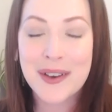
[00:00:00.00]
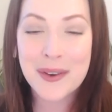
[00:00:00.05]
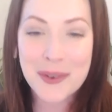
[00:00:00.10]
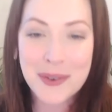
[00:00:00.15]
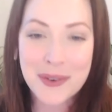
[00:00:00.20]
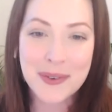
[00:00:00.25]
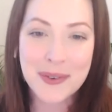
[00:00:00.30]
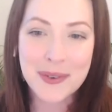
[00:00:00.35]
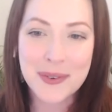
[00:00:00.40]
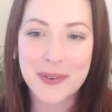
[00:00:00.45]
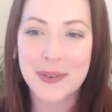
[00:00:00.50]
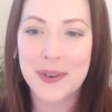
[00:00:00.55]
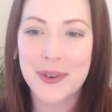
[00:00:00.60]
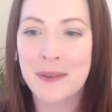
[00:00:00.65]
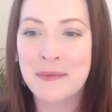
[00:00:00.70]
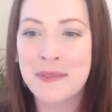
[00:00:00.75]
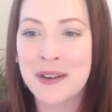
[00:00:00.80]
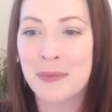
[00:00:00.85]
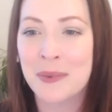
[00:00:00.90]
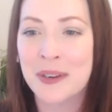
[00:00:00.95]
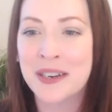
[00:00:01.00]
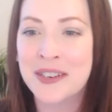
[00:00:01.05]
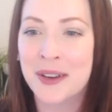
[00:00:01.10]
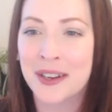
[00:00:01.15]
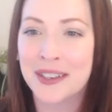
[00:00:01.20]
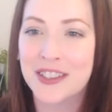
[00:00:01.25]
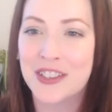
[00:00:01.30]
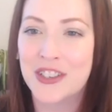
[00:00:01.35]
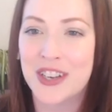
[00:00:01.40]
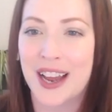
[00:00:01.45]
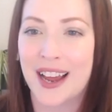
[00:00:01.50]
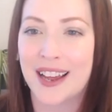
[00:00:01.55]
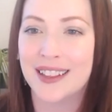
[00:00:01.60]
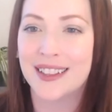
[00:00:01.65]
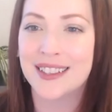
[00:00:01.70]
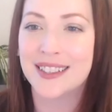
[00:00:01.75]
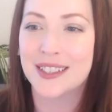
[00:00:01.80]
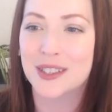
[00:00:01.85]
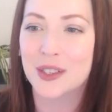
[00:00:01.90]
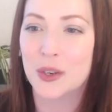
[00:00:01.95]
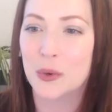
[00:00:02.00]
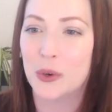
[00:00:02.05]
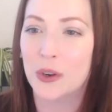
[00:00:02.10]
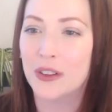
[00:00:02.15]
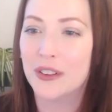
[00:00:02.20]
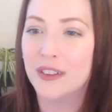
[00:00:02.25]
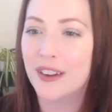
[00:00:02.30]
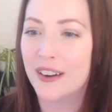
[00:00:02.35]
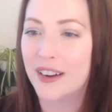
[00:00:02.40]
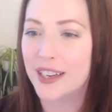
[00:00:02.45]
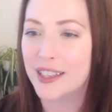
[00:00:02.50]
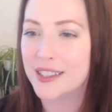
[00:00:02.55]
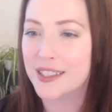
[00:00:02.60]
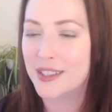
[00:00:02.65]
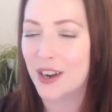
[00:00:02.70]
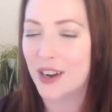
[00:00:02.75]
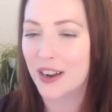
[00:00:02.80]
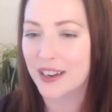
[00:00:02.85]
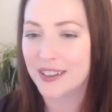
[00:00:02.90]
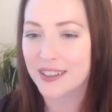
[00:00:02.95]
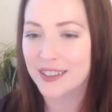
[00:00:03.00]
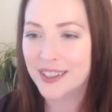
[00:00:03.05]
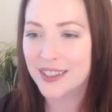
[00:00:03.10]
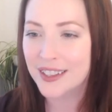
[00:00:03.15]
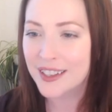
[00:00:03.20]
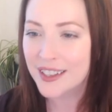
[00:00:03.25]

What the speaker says: Ooh, I'm going to bring you out to chat. This is cool. All right, let's talk.